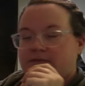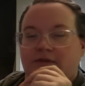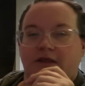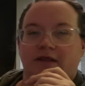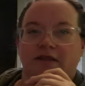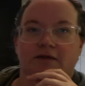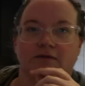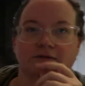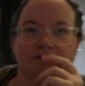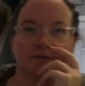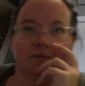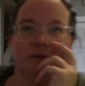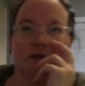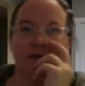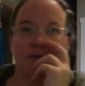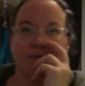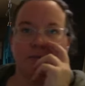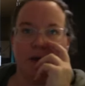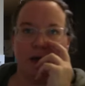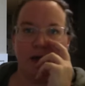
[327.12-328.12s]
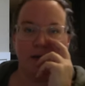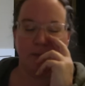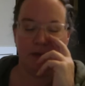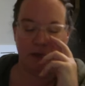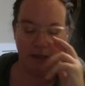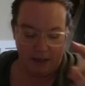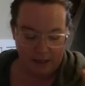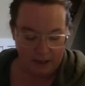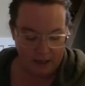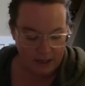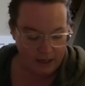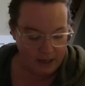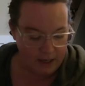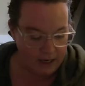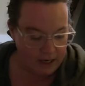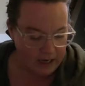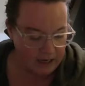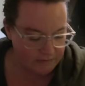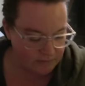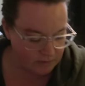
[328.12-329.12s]
thought that was something behind me.
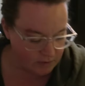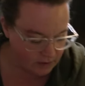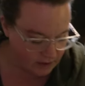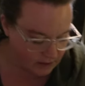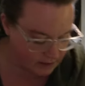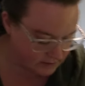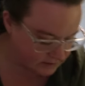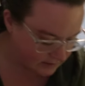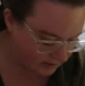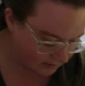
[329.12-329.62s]
Half of our kids